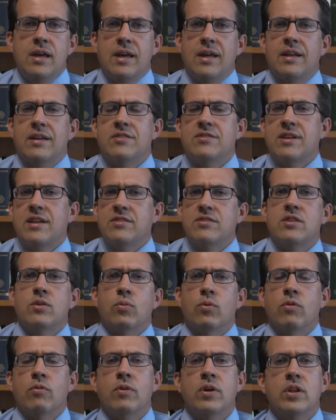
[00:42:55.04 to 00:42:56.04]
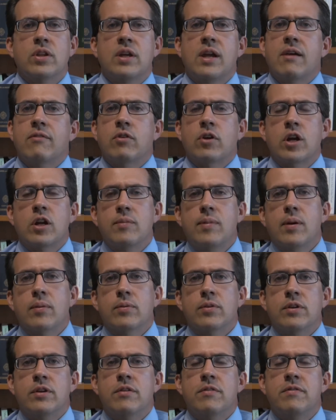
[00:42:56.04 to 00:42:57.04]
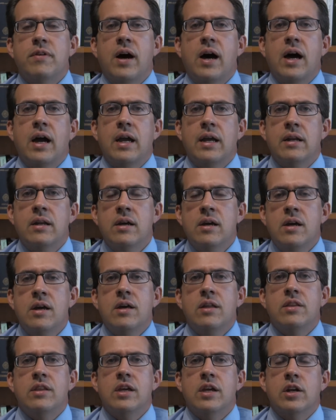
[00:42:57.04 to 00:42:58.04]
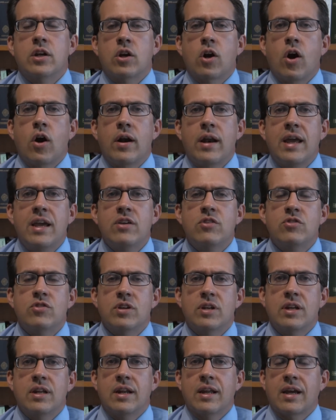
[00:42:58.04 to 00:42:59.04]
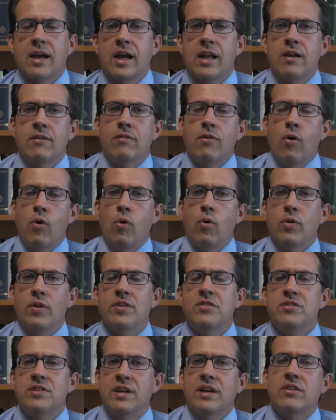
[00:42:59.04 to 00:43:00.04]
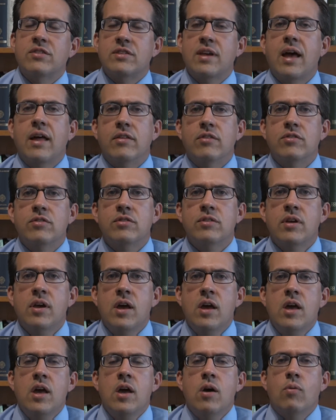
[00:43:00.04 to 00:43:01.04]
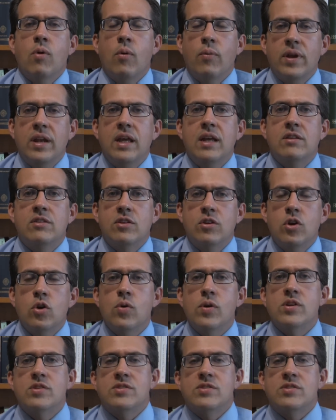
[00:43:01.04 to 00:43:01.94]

in a sense that we're really ever going to be able to define the incarnation in a kind of holistic sense. What we need to do